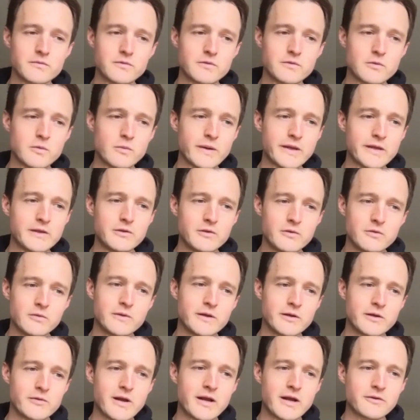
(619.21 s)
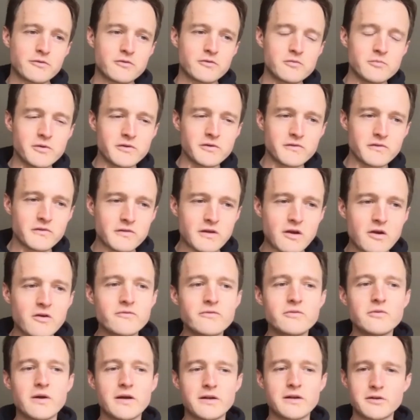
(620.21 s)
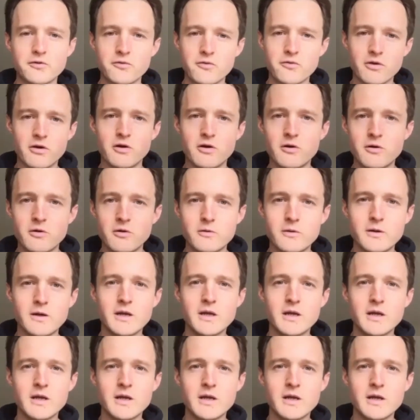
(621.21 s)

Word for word: the way you interact with your business? How have you had to grow?